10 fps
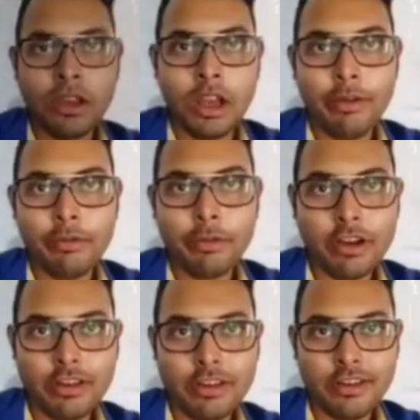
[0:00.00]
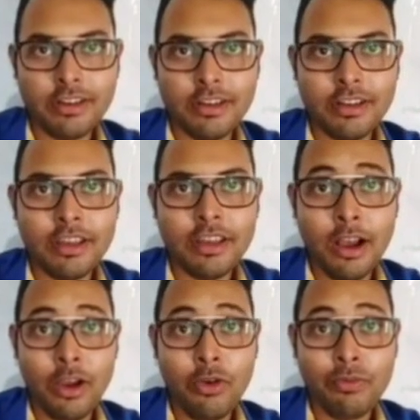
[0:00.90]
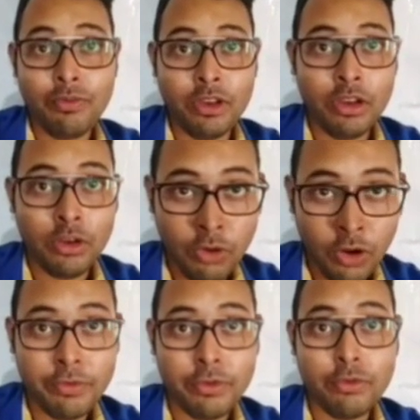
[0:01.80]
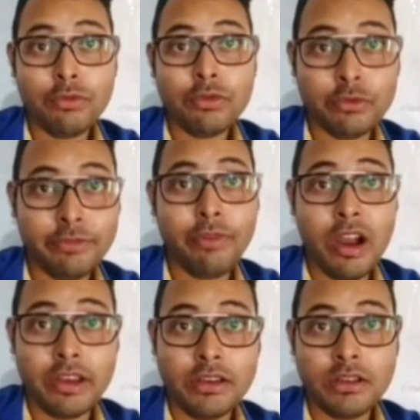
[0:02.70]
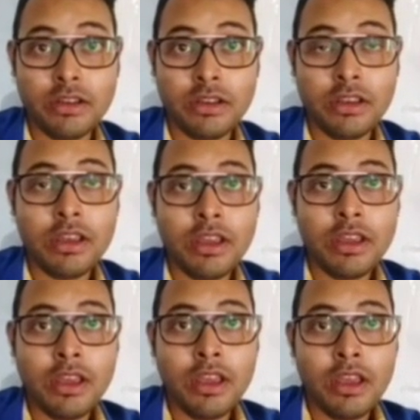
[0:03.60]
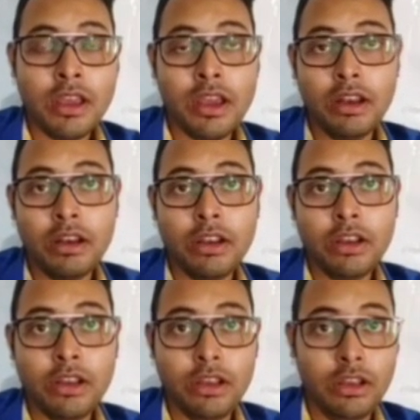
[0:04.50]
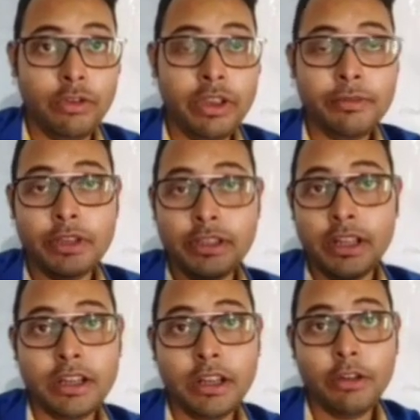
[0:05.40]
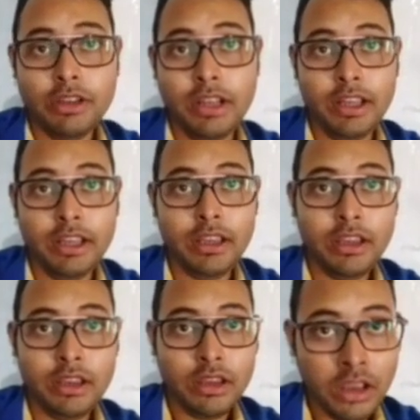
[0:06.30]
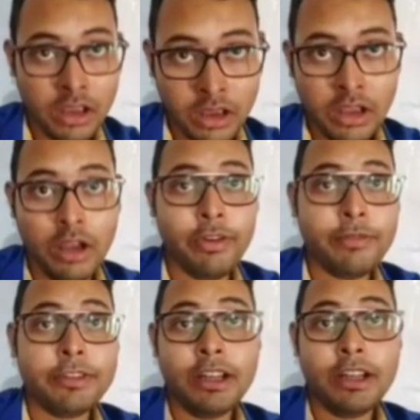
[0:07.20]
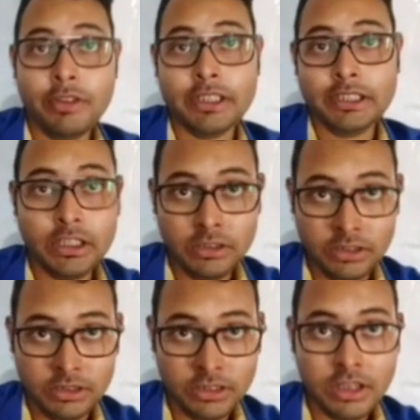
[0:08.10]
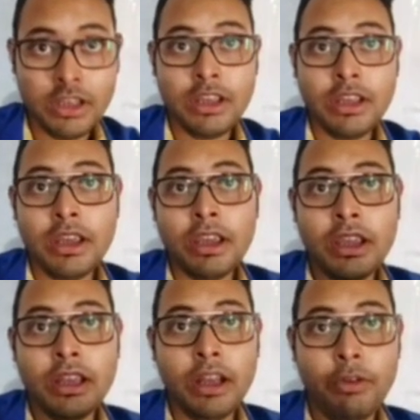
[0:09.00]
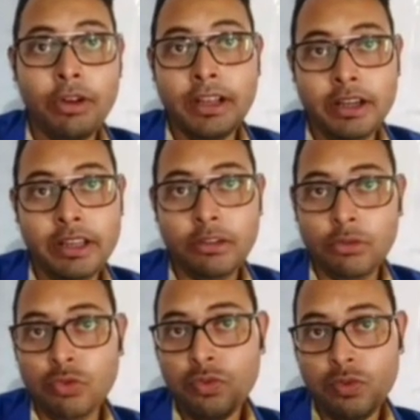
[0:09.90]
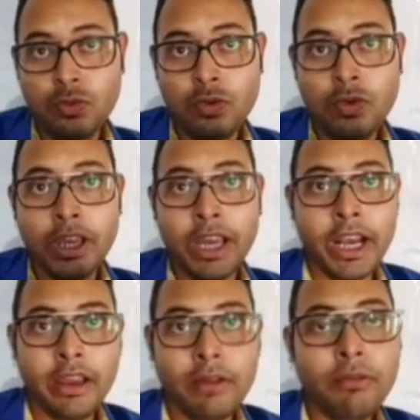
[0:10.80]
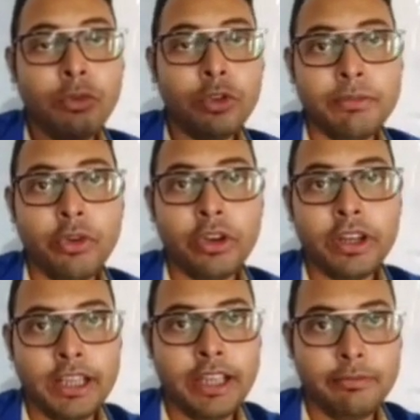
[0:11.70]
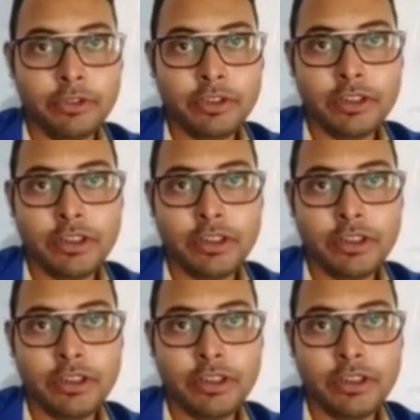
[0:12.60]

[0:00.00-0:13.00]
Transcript: Hello everyone, I hope all of you doing fine, and we have just started our journey. We have started our discussion in our journey to crack most important exams,